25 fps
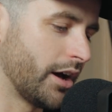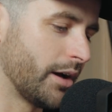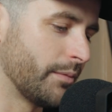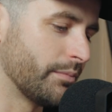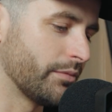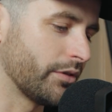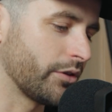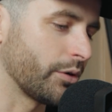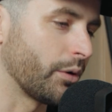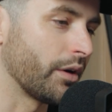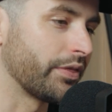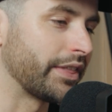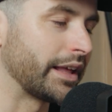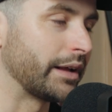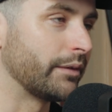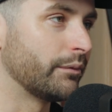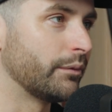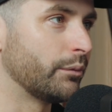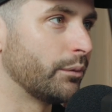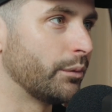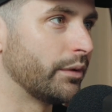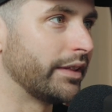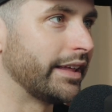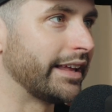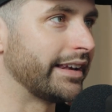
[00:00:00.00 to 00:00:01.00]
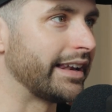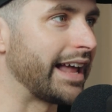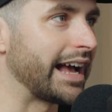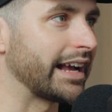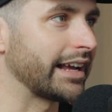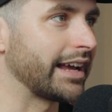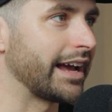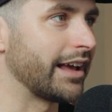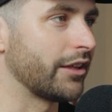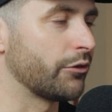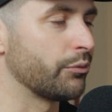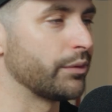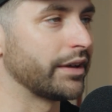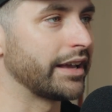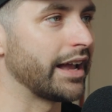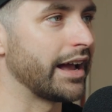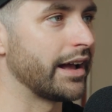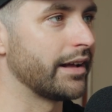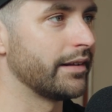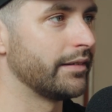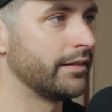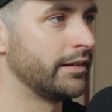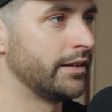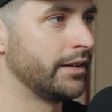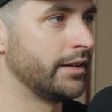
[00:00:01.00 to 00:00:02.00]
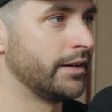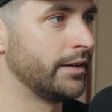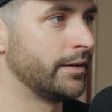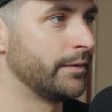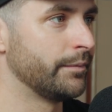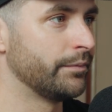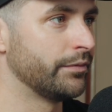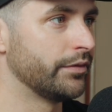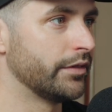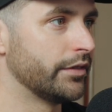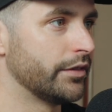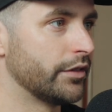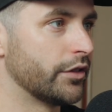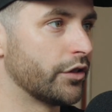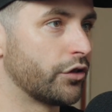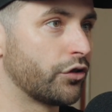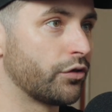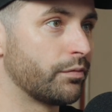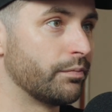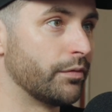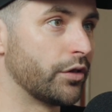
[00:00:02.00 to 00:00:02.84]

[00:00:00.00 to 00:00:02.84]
So I think in that case, we get the